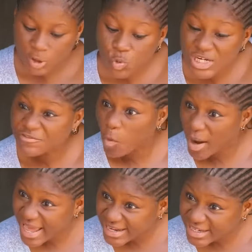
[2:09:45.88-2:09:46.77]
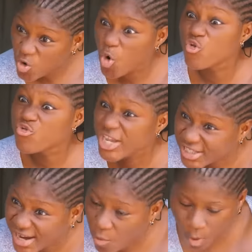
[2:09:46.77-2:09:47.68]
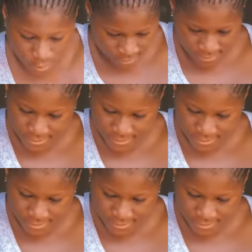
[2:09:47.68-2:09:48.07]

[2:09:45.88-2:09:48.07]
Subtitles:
This one is for Wayek, original one.